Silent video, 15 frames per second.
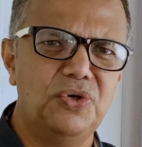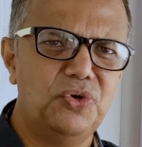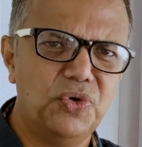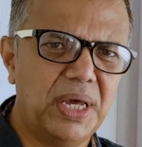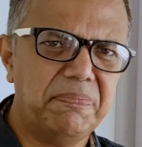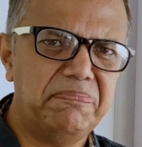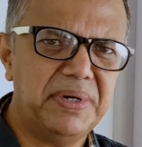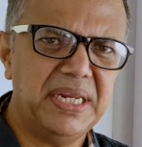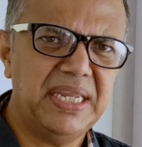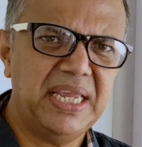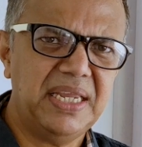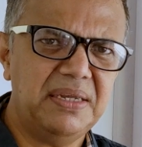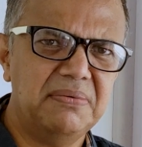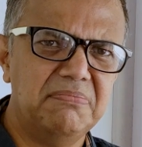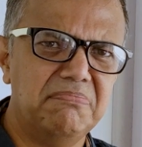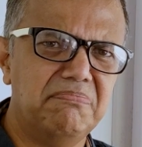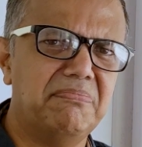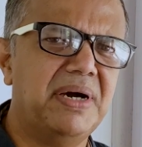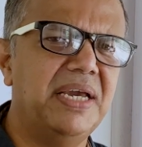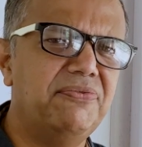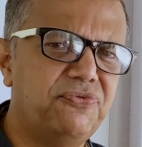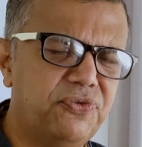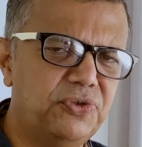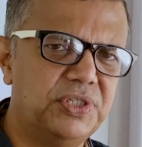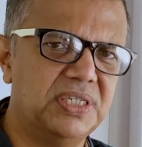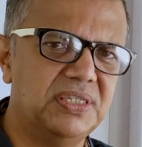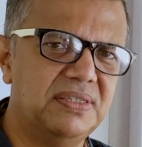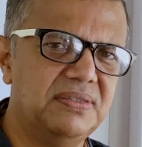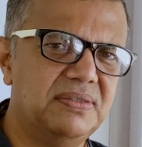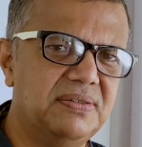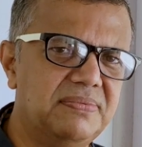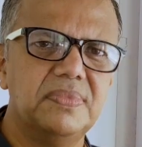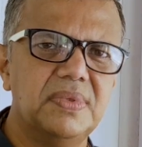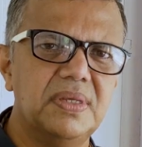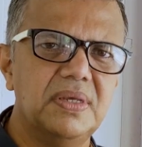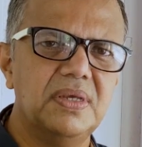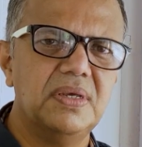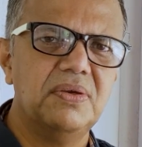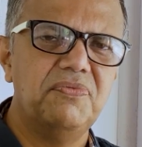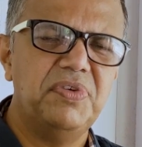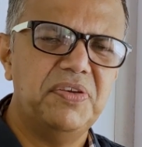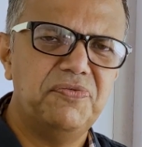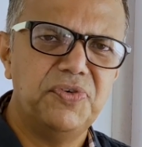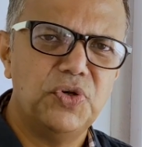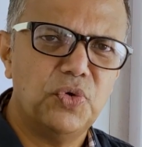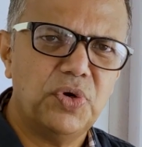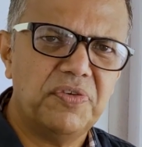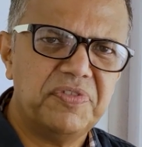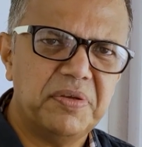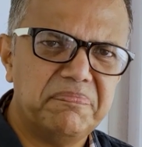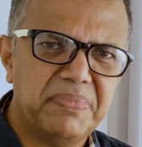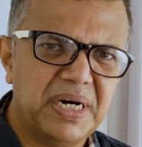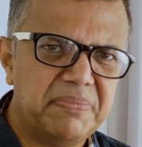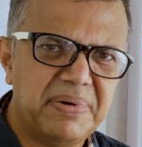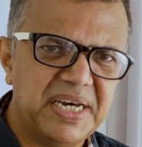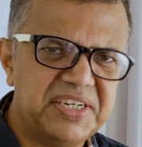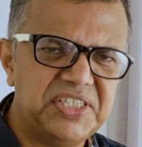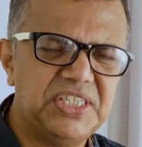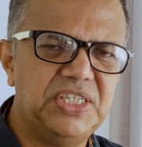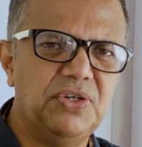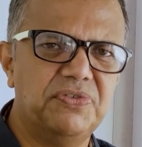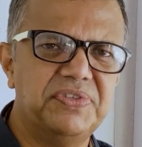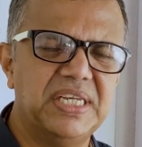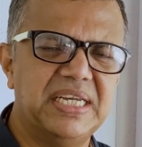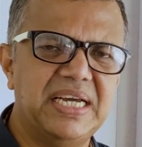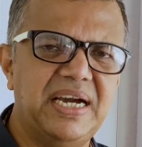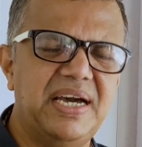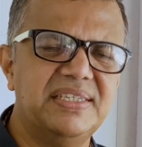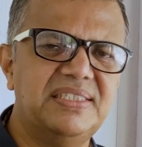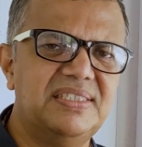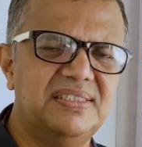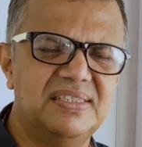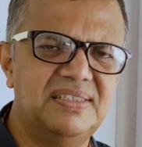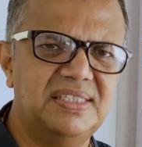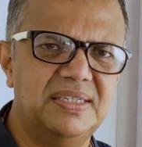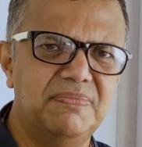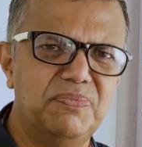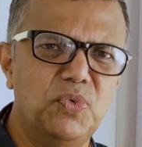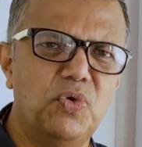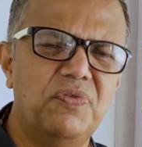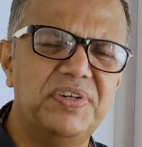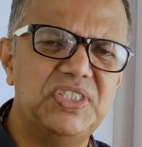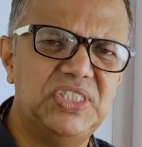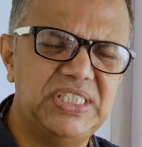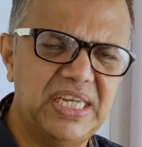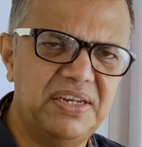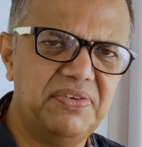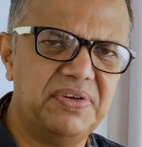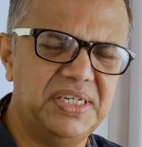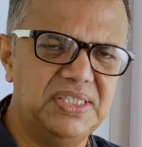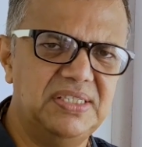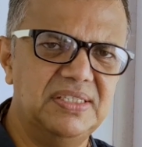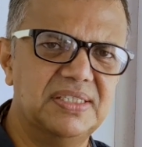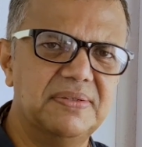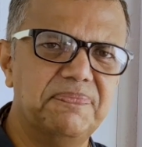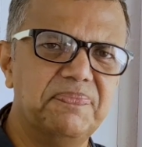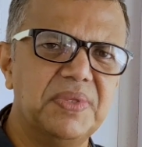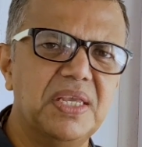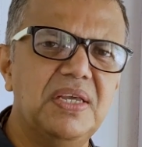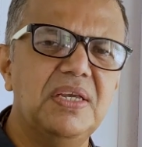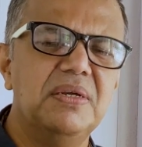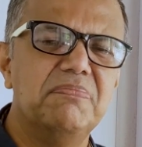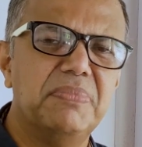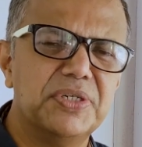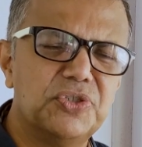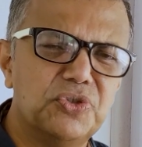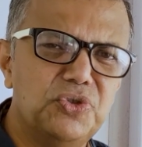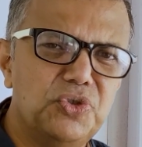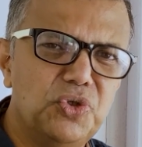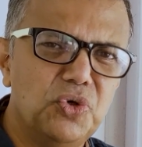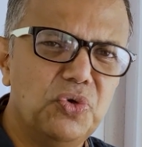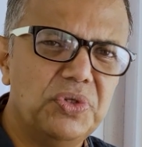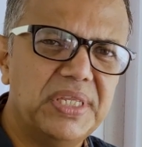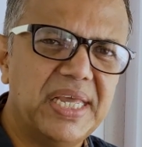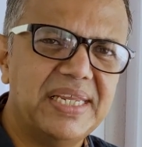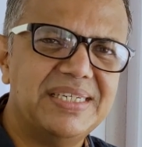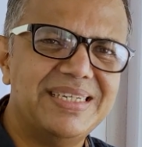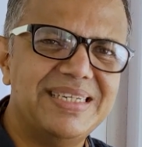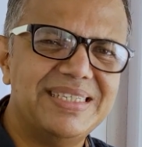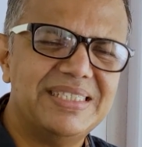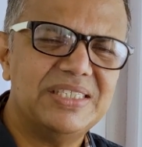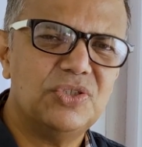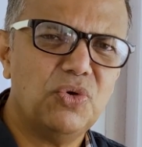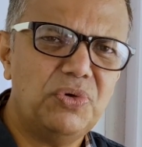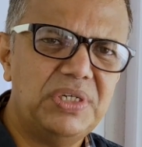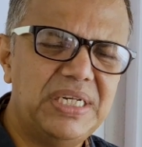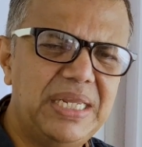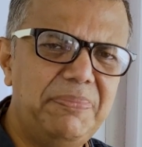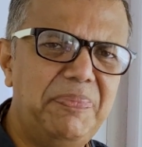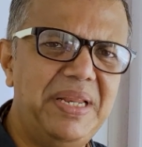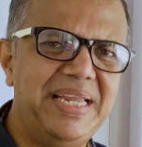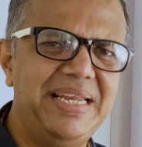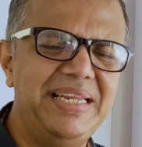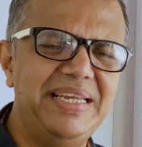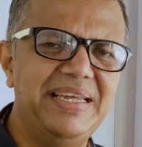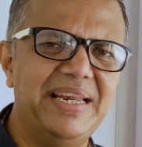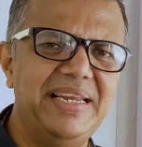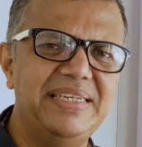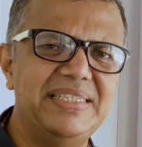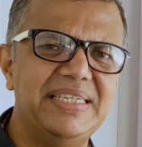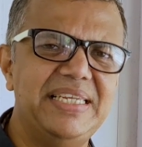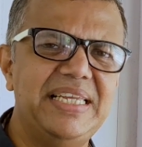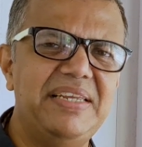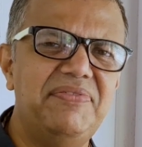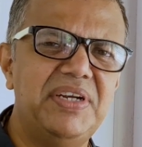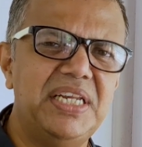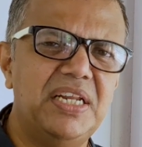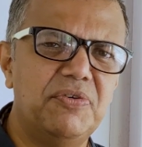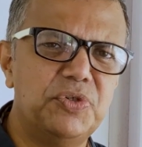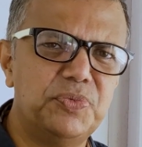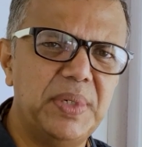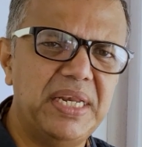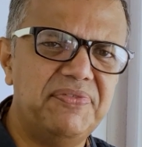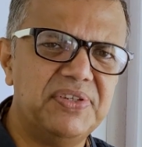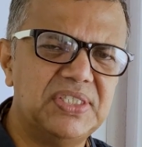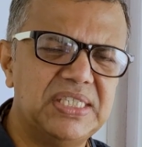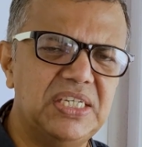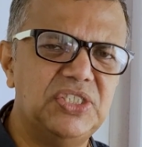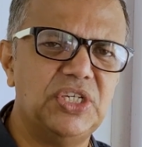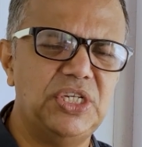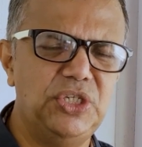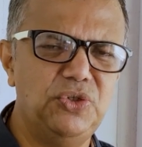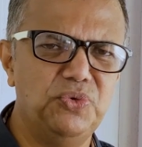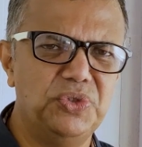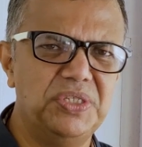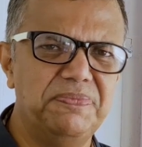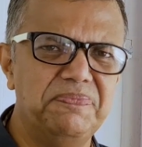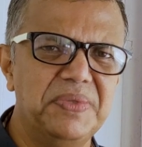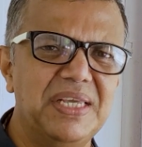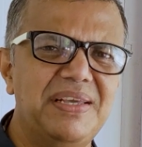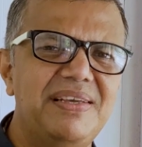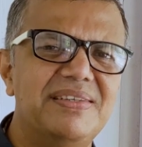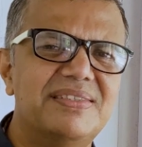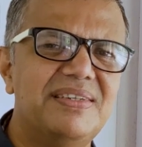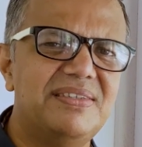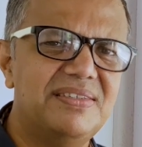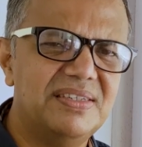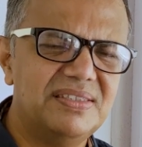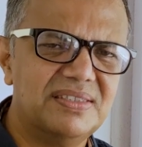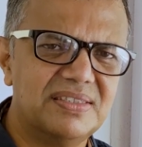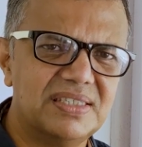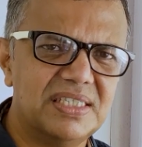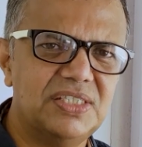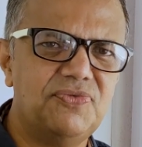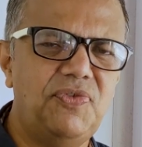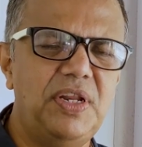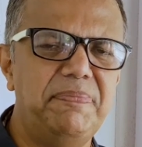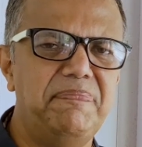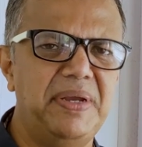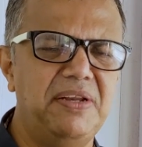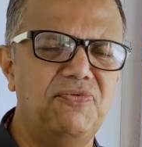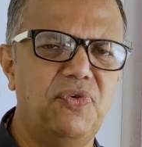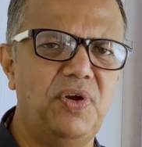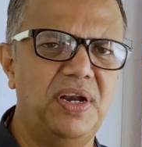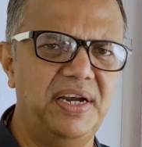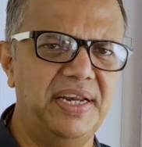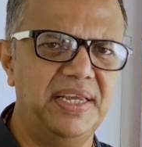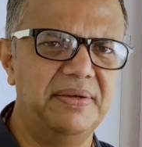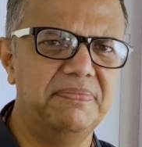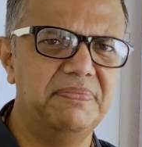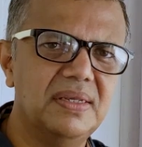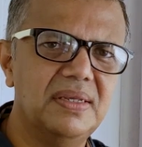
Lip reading: Good upbringing, my foot. We've known of the barbarity of the caste system over generations, but to know that it is so deeply ingrained even in our 21st century youth is a distressfully painful learning.